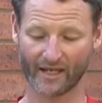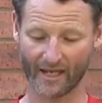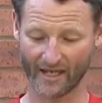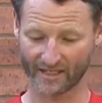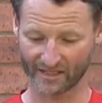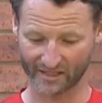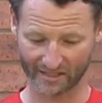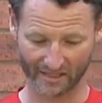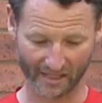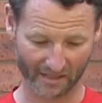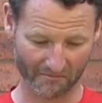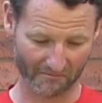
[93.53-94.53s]
and
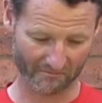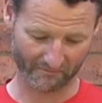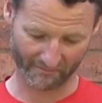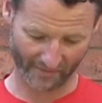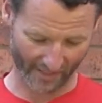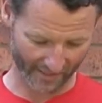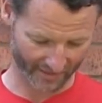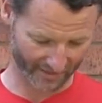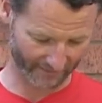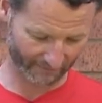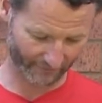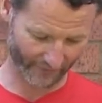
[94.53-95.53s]
they
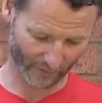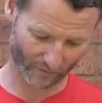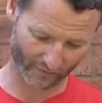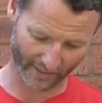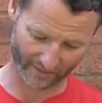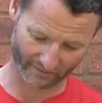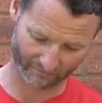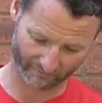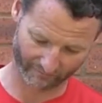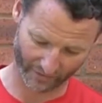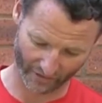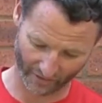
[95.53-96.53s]
actually feel great.
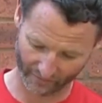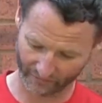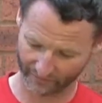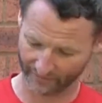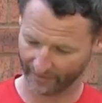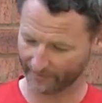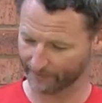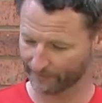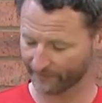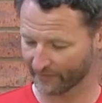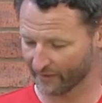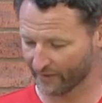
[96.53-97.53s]
You know,